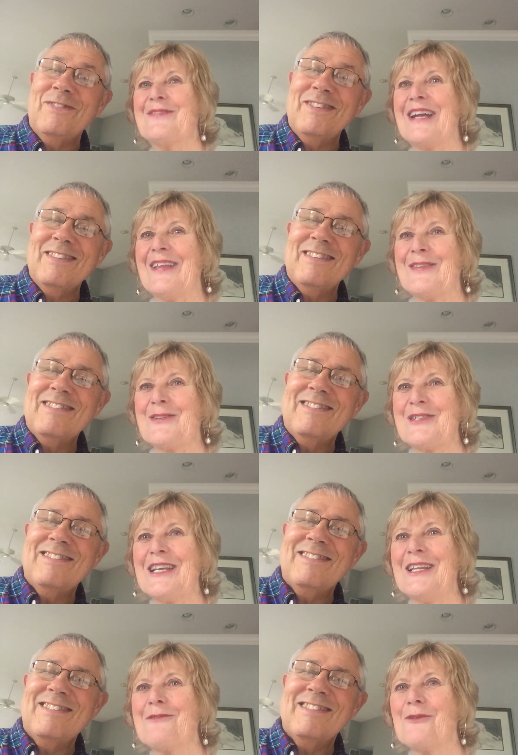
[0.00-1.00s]
Speaker 1: you've got those
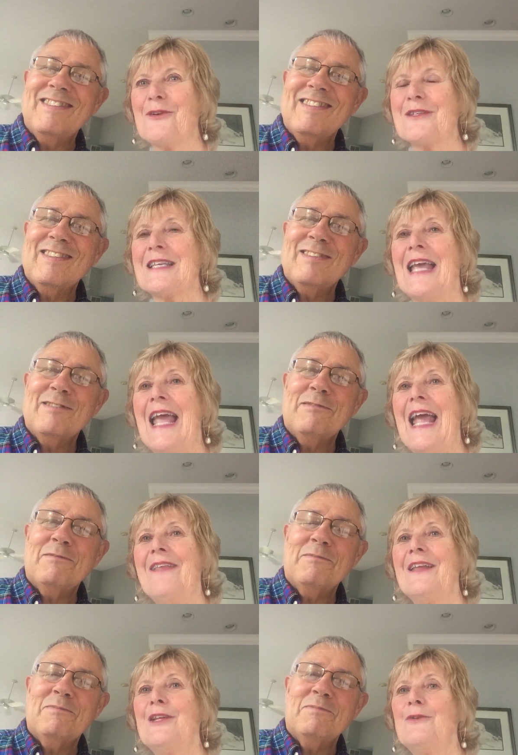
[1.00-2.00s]
jelly rolls.
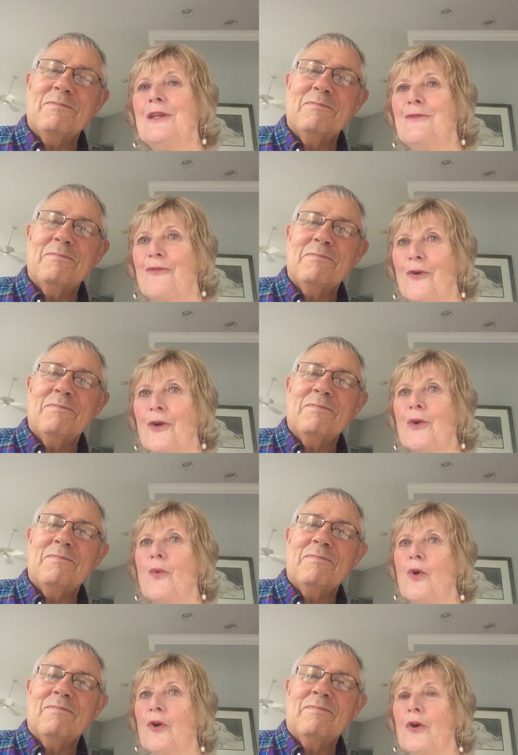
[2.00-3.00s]
And then you need four and a
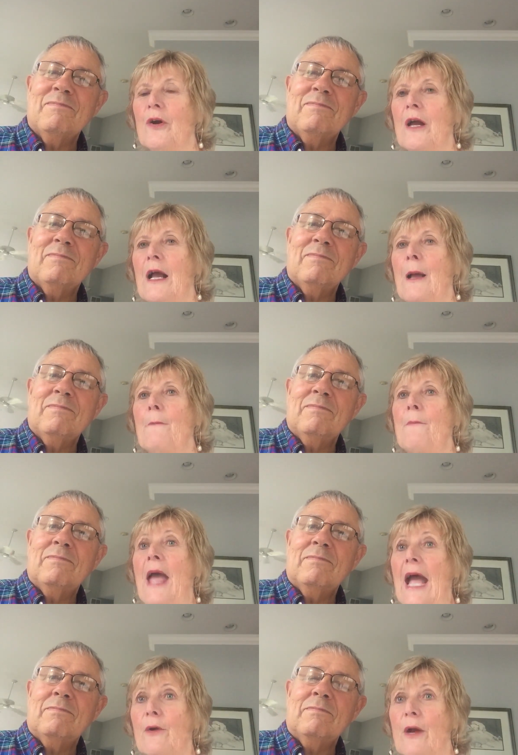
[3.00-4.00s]
quarter
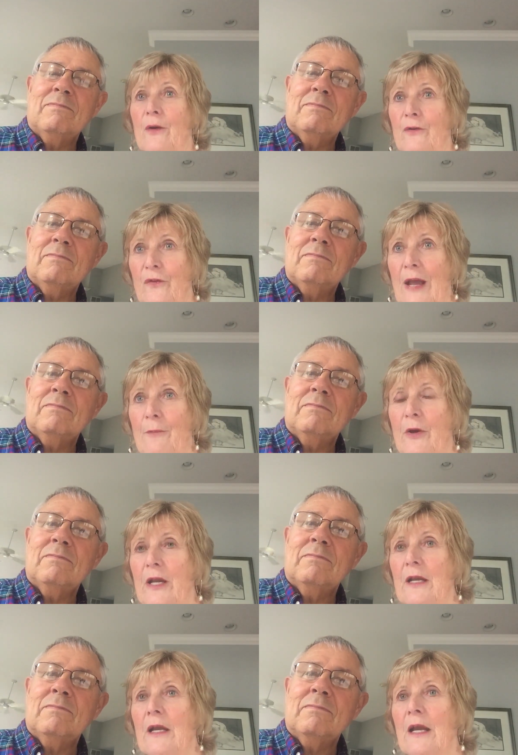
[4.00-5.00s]
background
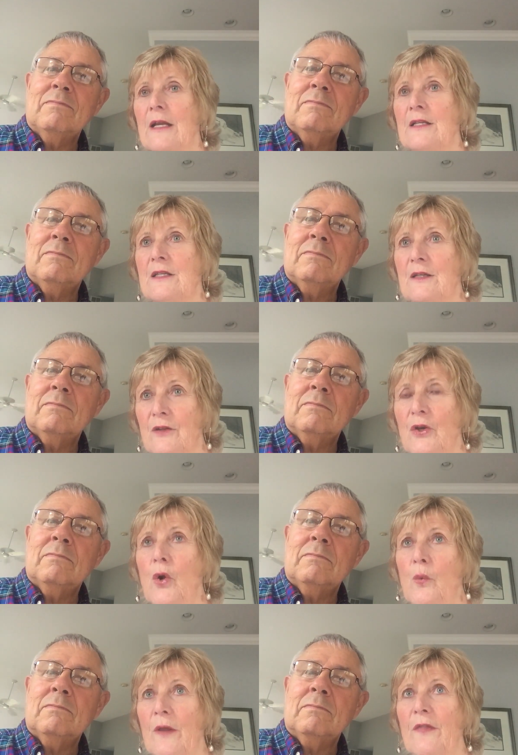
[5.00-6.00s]
fabric to
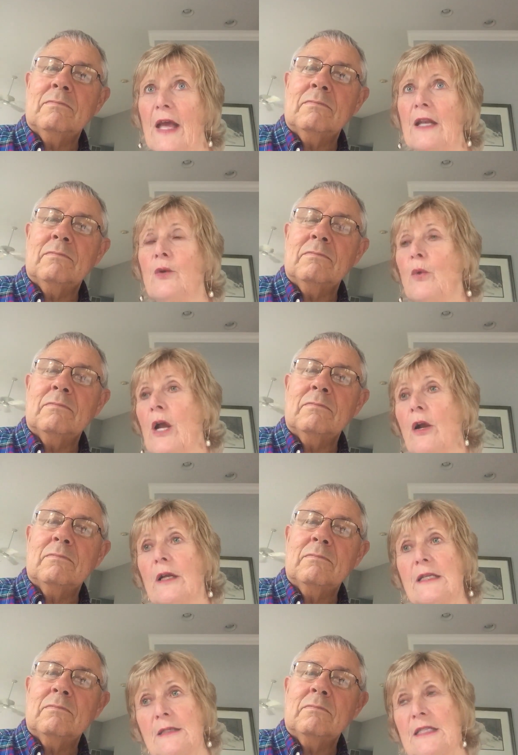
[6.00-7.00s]
go with that. We are
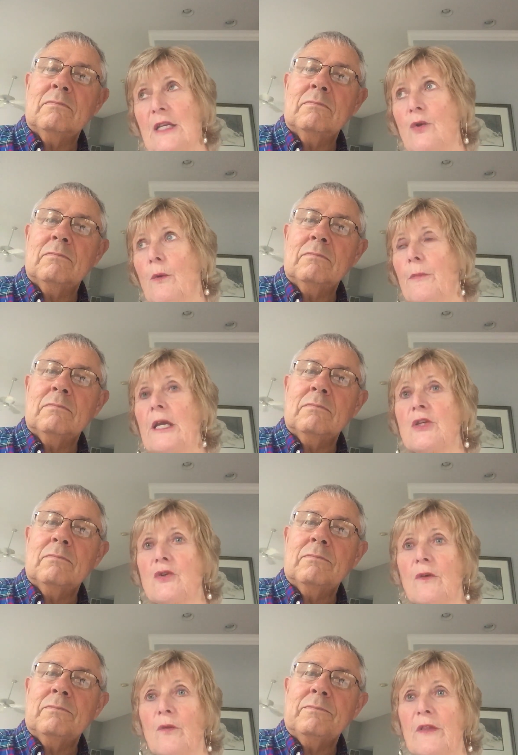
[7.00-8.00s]
going to send you a
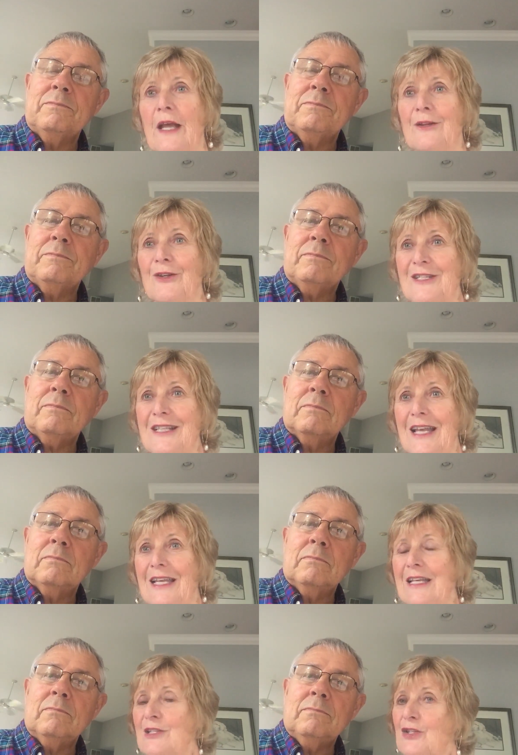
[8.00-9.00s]
picture of what that looks
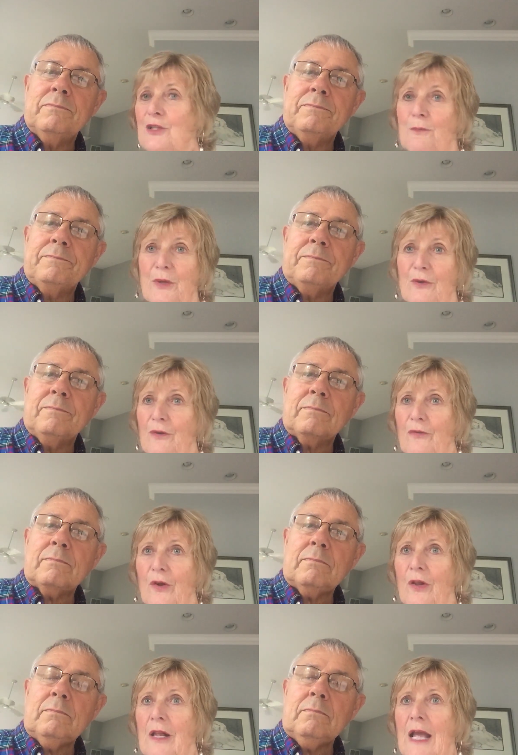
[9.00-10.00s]
like. It's just
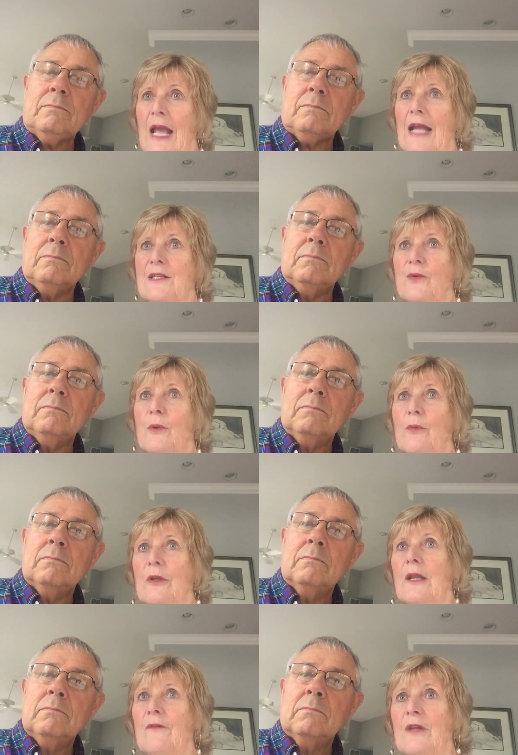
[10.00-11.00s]
beautiful. And so we
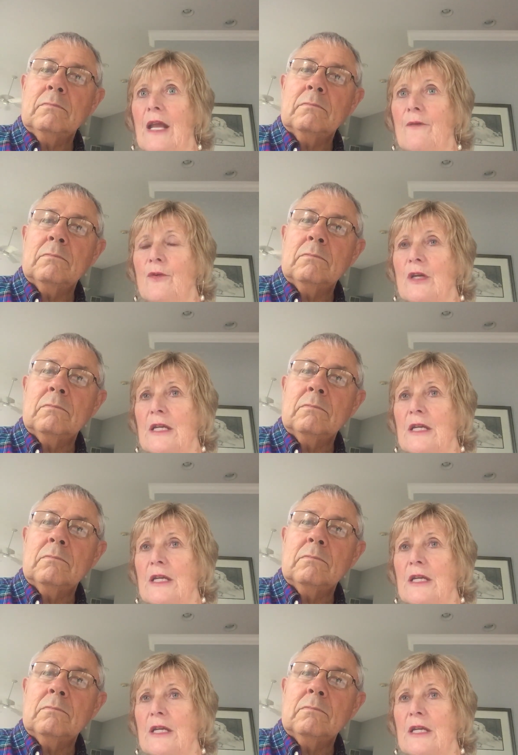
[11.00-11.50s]
would love to have you